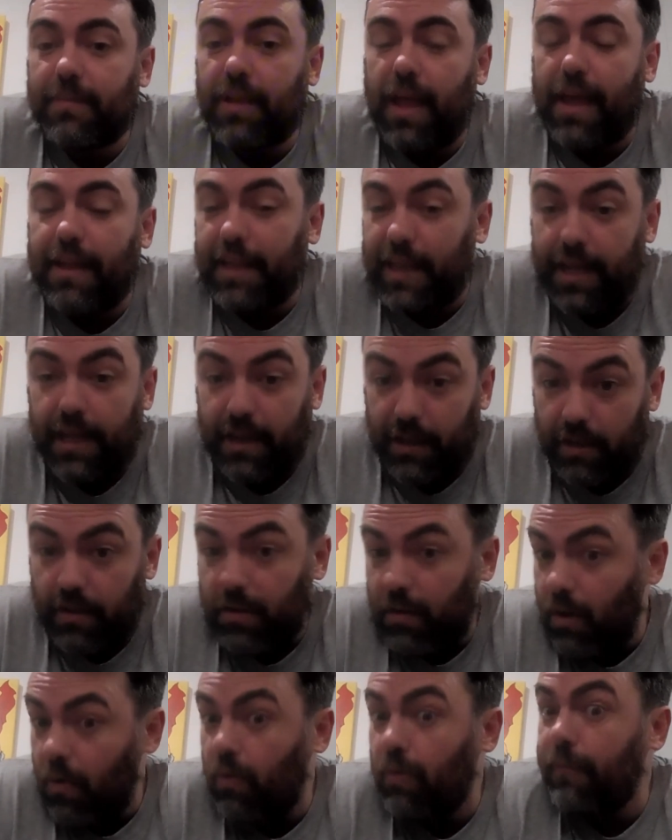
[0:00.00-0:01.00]
And
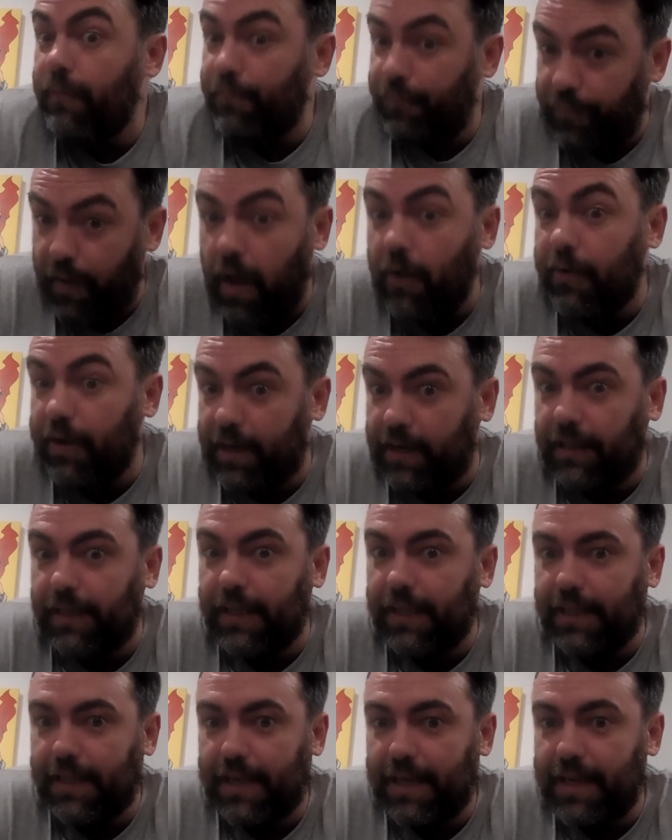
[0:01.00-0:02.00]
he very
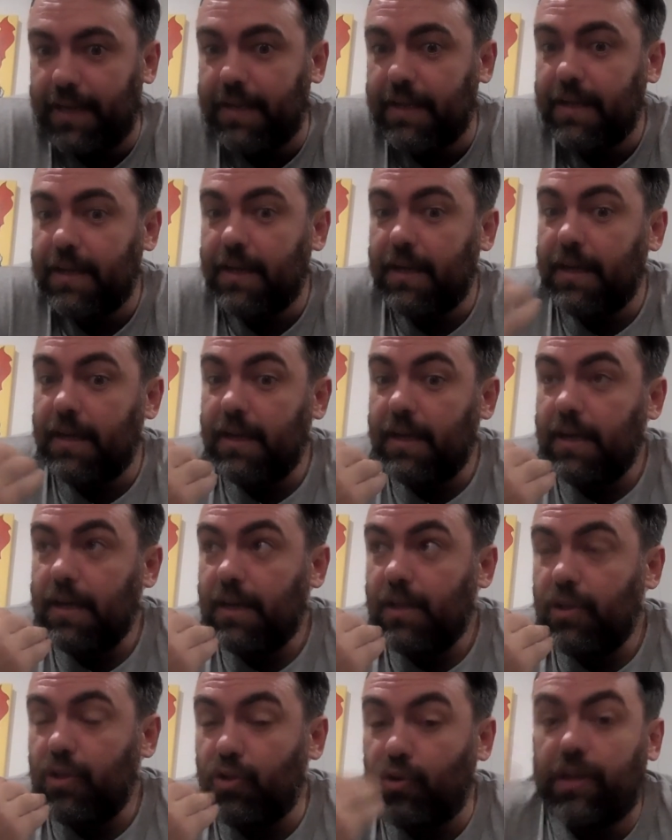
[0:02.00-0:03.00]
clearly,
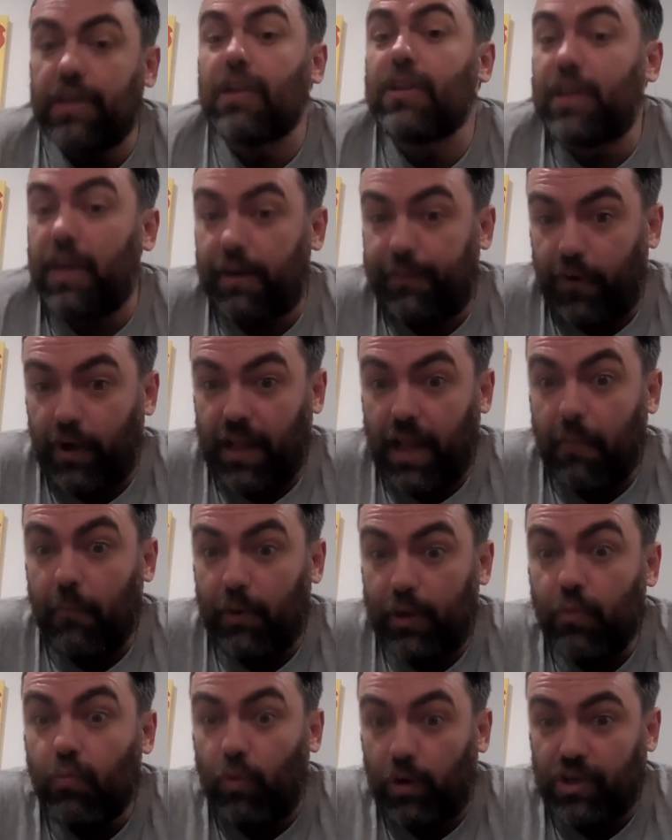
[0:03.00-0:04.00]
you can identify that
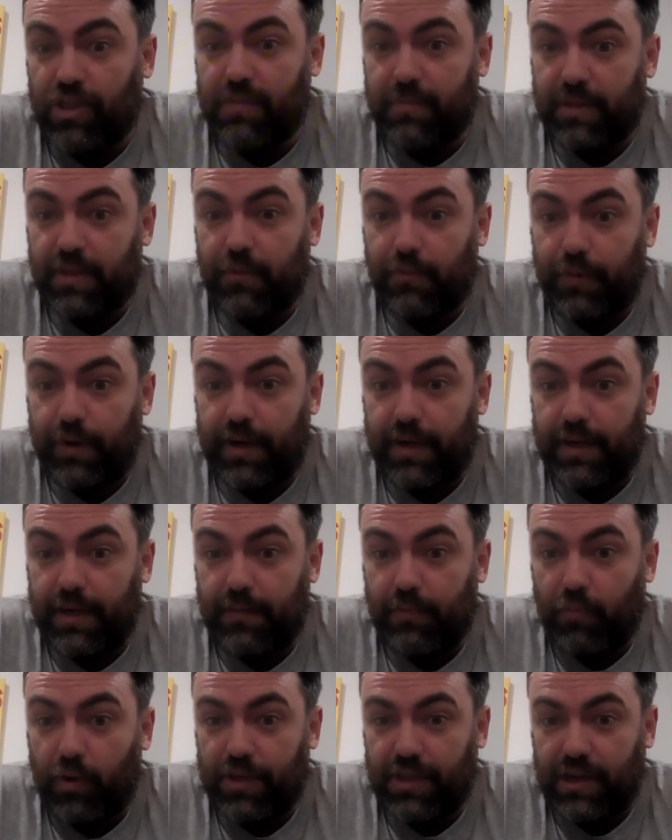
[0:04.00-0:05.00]
when you watch him in the ring
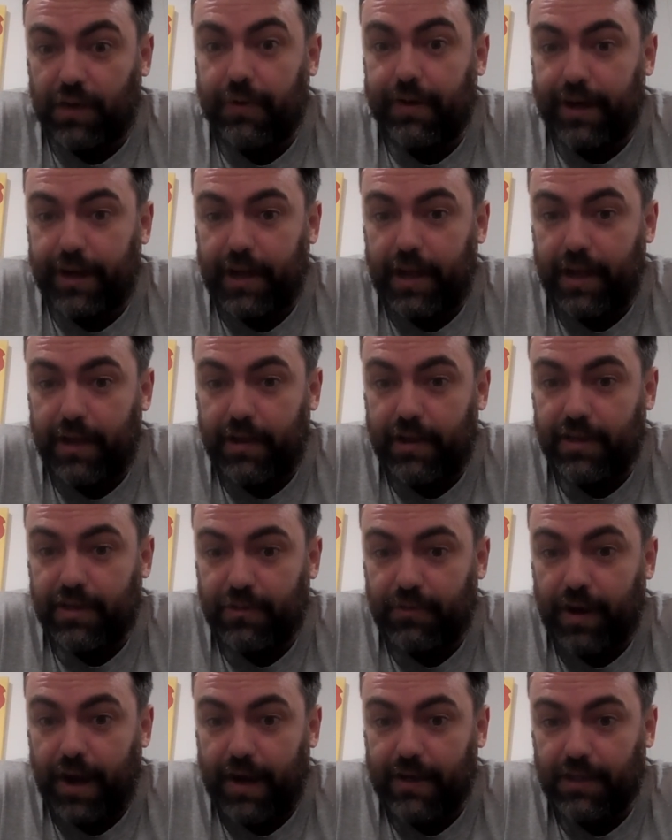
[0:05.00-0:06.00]
and watch how he
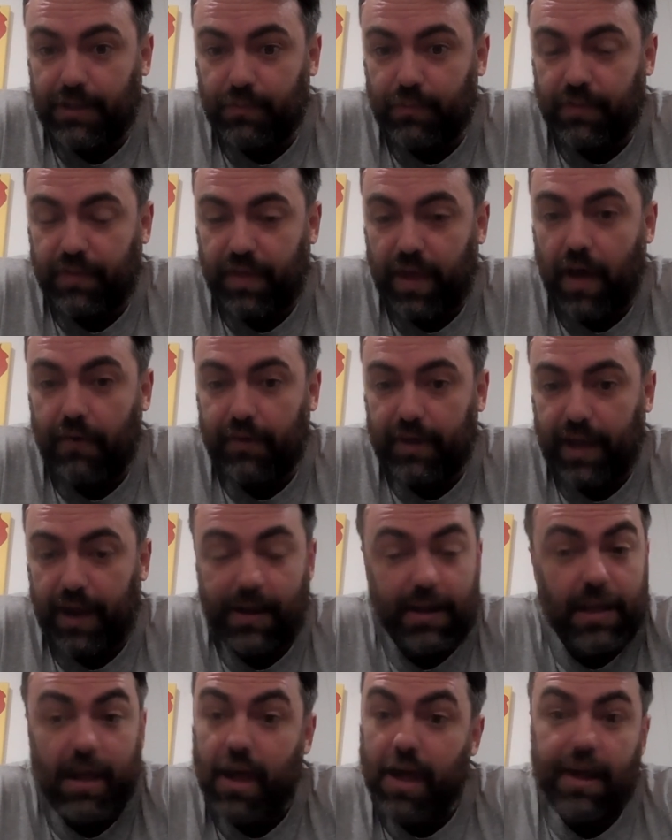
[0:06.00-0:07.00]
interacts with other
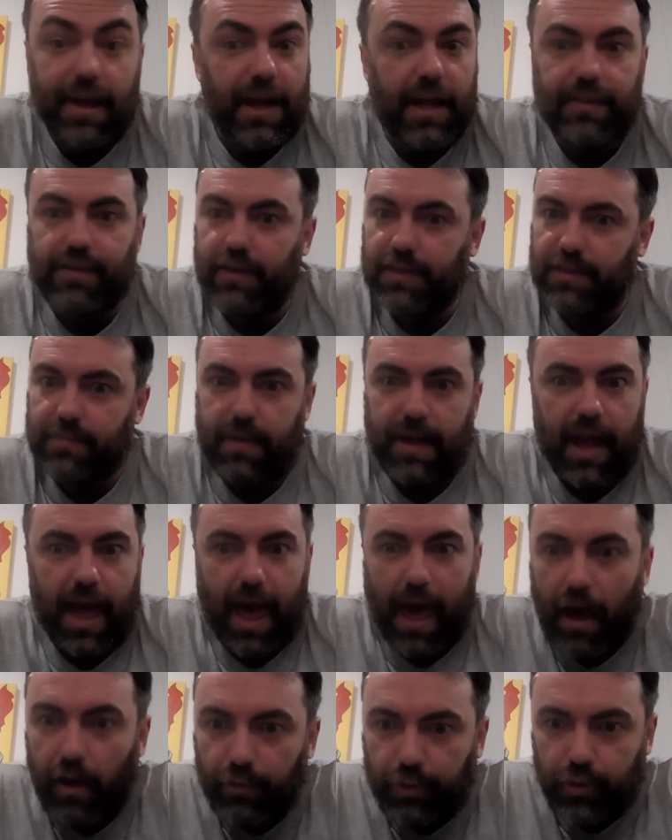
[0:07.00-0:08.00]
characters. It doesn't matter
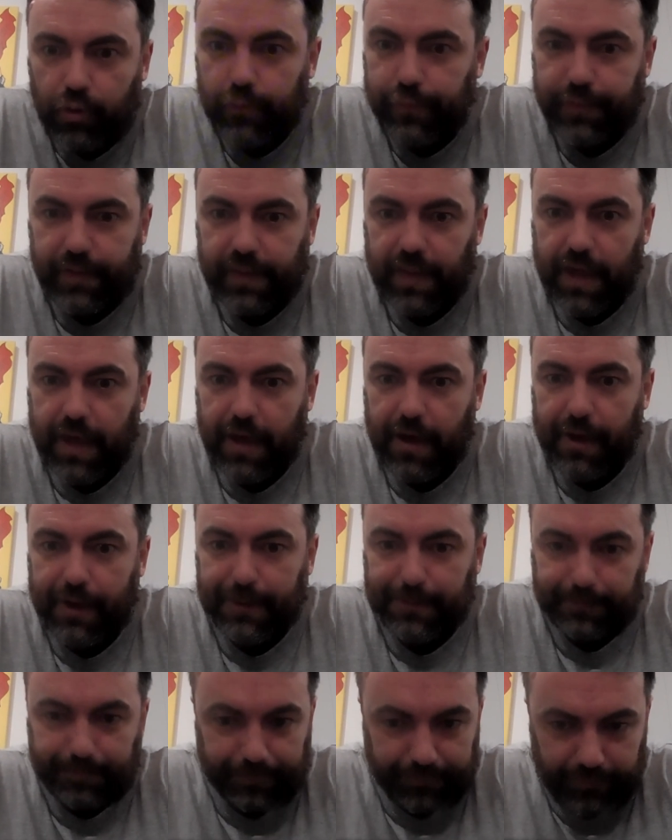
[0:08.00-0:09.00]
how goofy they
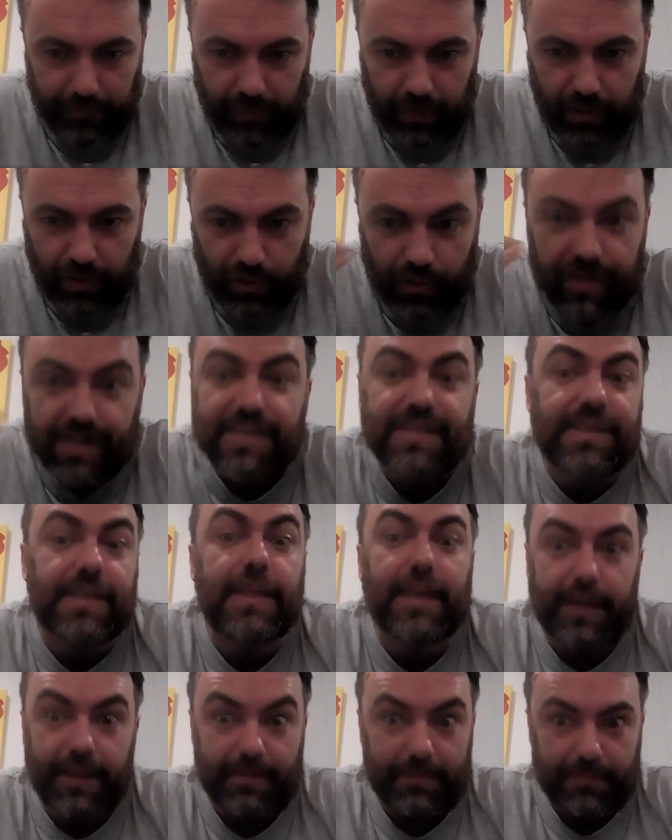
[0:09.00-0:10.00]
are, you can
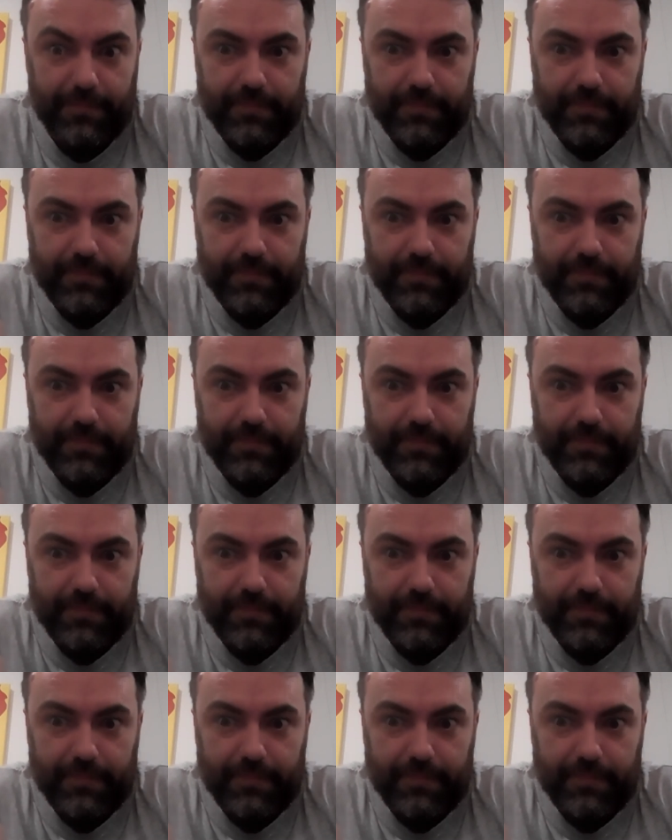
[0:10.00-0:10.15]
see it.